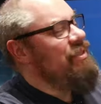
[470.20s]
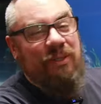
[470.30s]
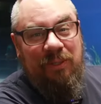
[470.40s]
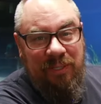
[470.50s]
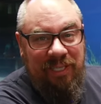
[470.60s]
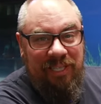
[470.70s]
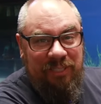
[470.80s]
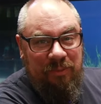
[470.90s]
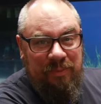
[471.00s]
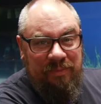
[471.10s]
so
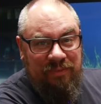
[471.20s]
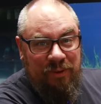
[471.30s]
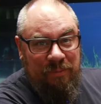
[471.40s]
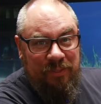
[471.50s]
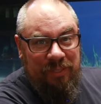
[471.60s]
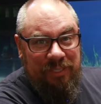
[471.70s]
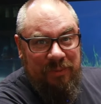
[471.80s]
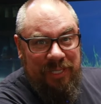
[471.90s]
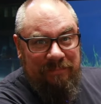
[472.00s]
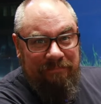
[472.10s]
let's hope it performs good
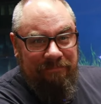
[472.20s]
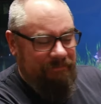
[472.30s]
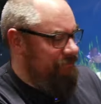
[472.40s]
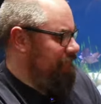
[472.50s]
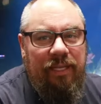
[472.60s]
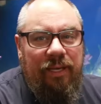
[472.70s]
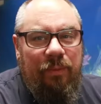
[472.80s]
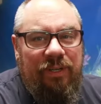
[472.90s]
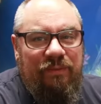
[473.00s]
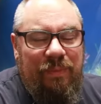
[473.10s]
as well.
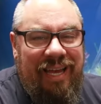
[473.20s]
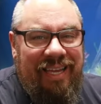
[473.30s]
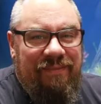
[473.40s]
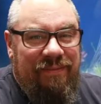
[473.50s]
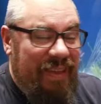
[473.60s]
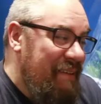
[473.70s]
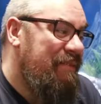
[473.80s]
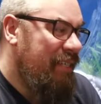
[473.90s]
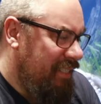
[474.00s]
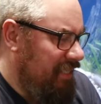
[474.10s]
One of my
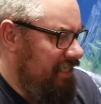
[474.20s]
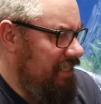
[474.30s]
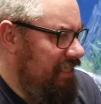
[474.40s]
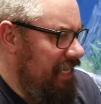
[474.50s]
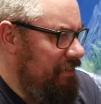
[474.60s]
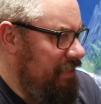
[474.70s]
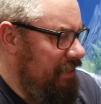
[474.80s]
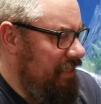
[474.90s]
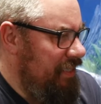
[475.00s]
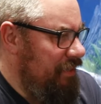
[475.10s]
favourite types
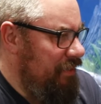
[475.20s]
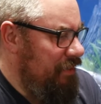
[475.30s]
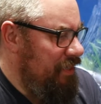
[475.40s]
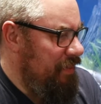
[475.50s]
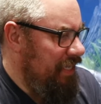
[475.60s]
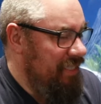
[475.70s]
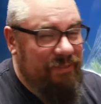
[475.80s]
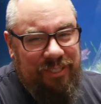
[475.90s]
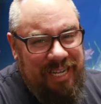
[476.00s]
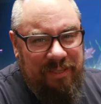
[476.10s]
of C O two in the past,
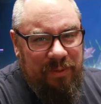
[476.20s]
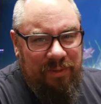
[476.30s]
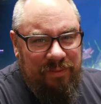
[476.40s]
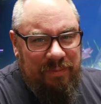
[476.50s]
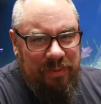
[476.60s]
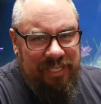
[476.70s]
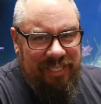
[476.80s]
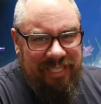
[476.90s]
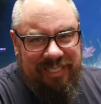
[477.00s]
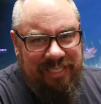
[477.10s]
because I've tried them all, from the
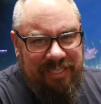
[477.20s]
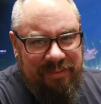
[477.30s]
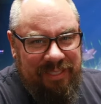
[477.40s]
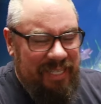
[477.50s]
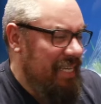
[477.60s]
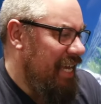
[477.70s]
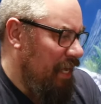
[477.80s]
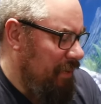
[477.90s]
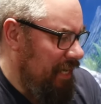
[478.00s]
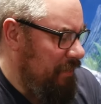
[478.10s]
pressurised systems to the D
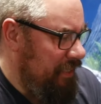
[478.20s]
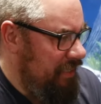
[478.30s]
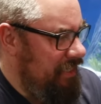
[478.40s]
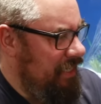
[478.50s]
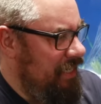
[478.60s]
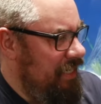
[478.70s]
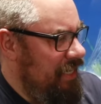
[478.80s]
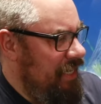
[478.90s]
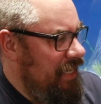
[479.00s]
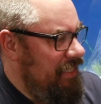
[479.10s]
I Y ones,
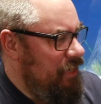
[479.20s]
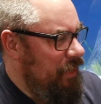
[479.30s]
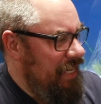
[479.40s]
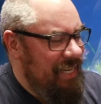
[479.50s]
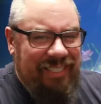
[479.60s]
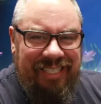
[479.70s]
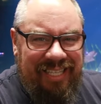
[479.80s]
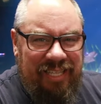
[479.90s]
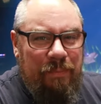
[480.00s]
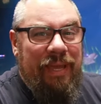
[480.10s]
is I quite actually
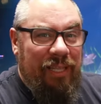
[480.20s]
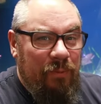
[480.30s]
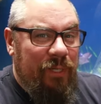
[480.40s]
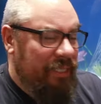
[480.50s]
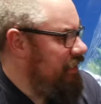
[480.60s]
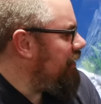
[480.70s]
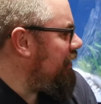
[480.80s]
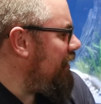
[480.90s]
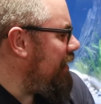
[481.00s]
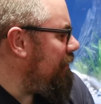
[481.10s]
like the bell ones,
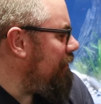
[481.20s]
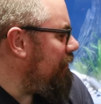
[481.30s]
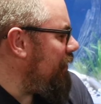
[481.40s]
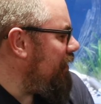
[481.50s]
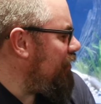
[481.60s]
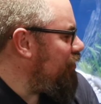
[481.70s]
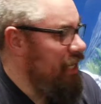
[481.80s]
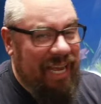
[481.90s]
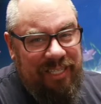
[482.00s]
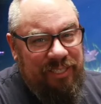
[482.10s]
um, because you
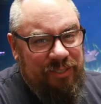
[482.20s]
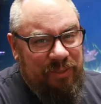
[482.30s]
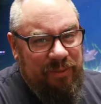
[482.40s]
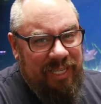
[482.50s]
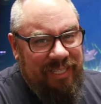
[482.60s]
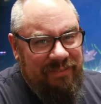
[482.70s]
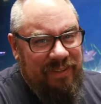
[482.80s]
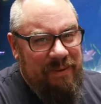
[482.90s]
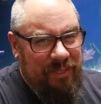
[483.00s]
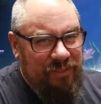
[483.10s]
can control that. It
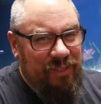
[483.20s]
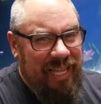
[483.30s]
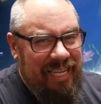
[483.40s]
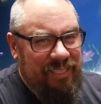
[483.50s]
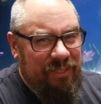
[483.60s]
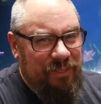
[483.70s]
very much relies